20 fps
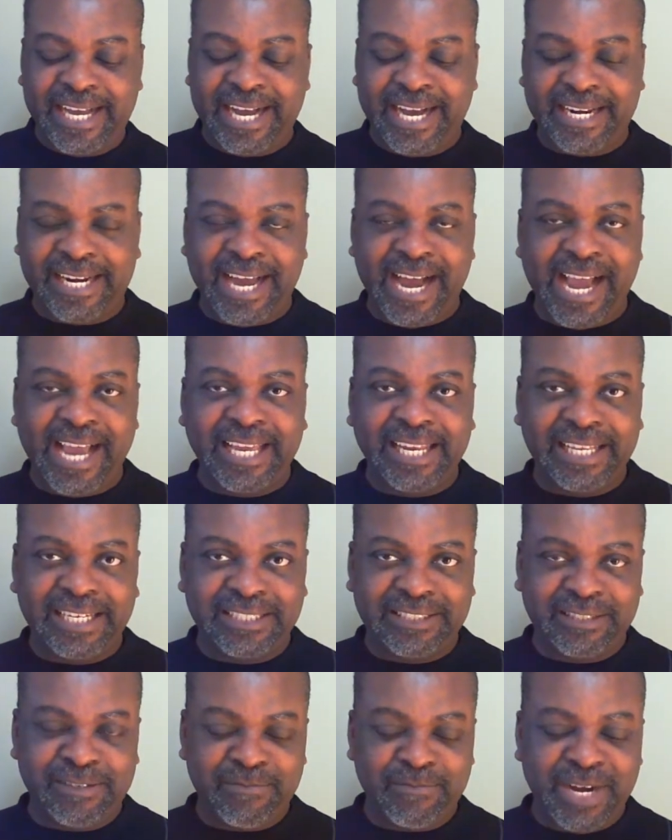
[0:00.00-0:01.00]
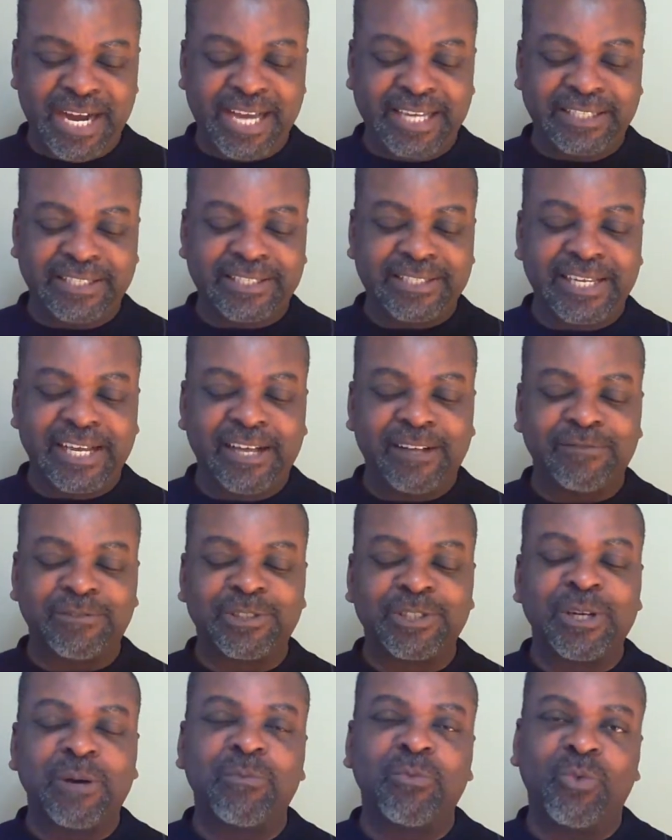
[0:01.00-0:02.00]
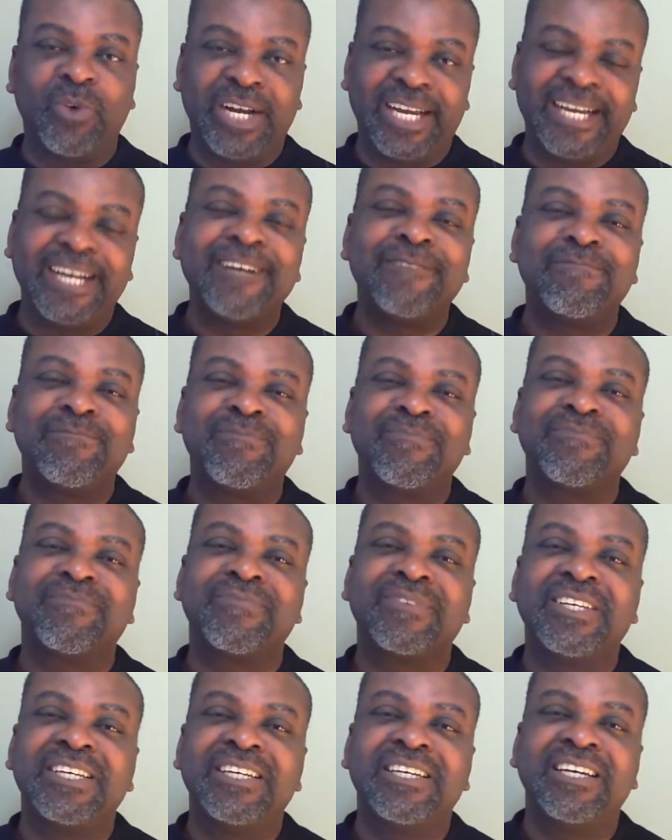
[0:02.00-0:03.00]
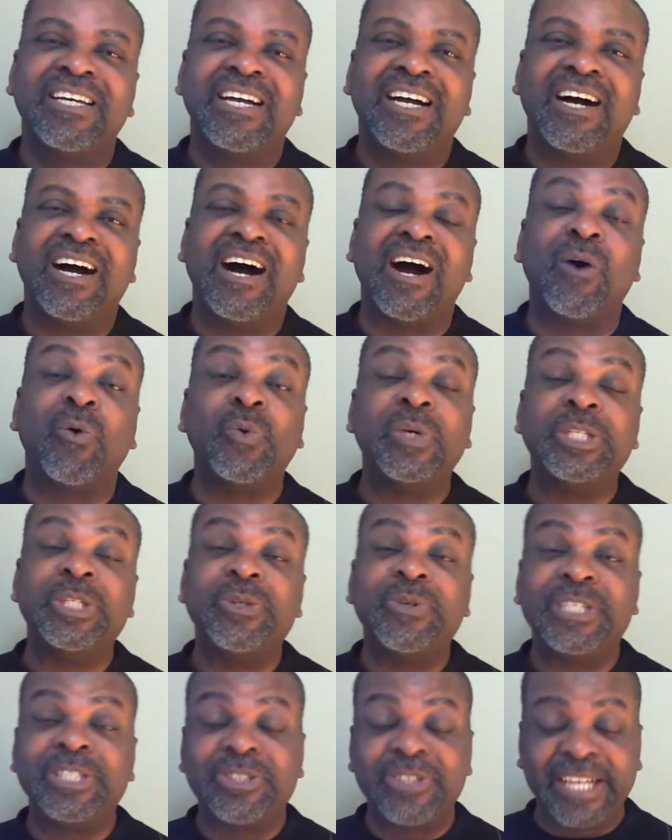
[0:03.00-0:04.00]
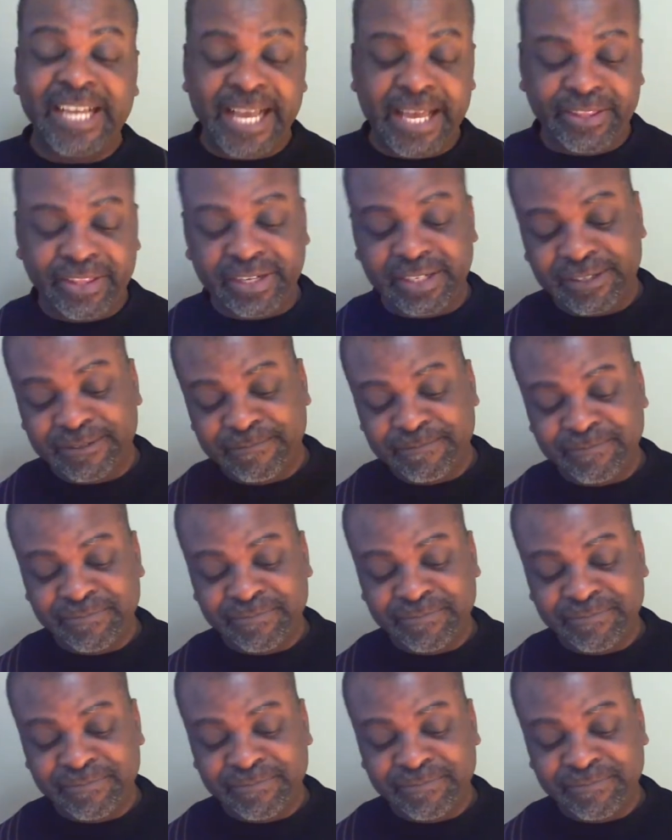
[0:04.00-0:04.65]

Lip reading: an island by itself somewhere. We do it together.